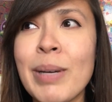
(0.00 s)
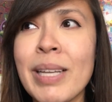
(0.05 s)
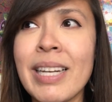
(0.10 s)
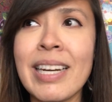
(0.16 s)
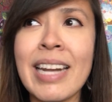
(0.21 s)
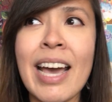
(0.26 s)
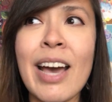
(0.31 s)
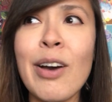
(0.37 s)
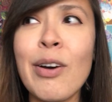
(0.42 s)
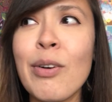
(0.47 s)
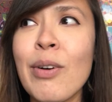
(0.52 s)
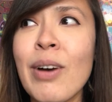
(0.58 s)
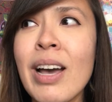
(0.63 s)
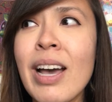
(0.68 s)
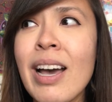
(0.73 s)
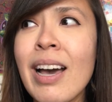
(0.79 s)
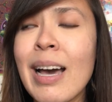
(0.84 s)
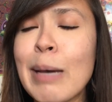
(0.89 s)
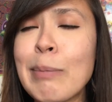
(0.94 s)
but now
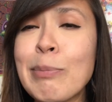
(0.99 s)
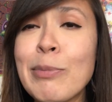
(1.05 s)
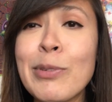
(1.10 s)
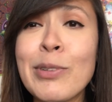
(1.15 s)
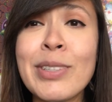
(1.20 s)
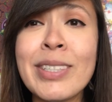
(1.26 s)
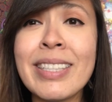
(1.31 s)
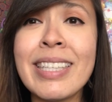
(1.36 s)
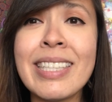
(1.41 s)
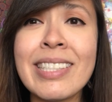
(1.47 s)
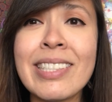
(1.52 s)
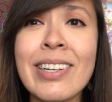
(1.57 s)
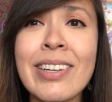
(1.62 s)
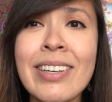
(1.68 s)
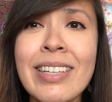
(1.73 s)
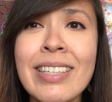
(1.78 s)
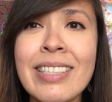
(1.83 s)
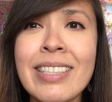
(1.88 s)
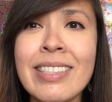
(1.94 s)
I'm really
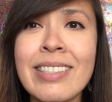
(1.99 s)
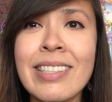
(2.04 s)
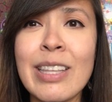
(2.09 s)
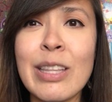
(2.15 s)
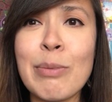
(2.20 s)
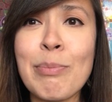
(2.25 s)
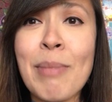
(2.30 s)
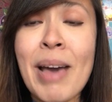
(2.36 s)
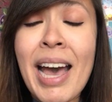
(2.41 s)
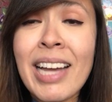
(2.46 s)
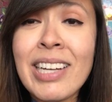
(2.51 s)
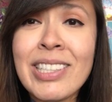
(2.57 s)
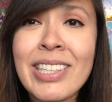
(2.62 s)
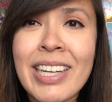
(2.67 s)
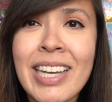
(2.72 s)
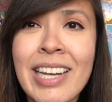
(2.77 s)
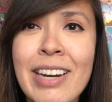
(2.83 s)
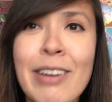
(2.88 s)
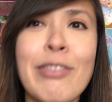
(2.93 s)
starting to see the
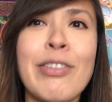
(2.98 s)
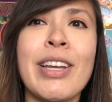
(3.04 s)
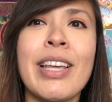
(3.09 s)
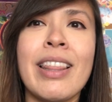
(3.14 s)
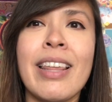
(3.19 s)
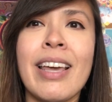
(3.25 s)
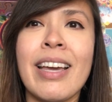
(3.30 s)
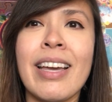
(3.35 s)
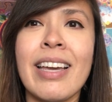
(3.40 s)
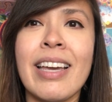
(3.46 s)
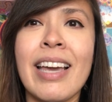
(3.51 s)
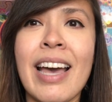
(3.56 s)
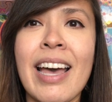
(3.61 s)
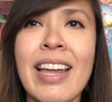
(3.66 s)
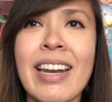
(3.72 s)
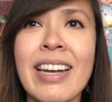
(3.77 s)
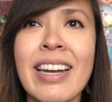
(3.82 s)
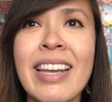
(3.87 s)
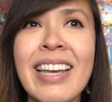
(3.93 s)
magic in everything
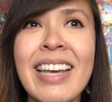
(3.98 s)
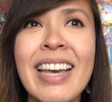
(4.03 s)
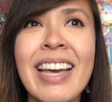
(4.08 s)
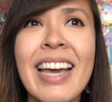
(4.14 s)
again,